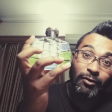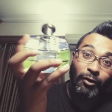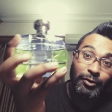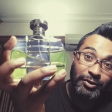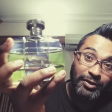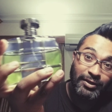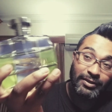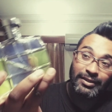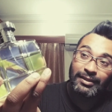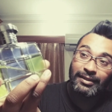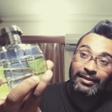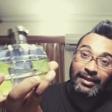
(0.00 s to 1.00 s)
gorgeous
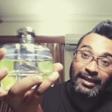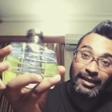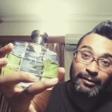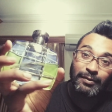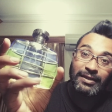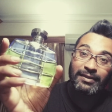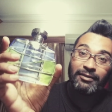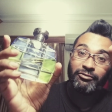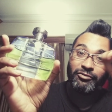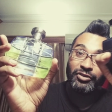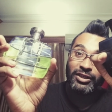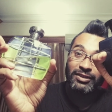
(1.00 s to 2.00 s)
this is inexpensive
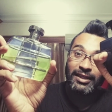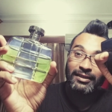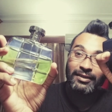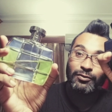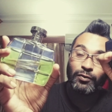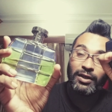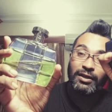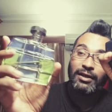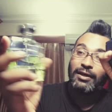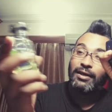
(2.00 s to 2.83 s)
just like this one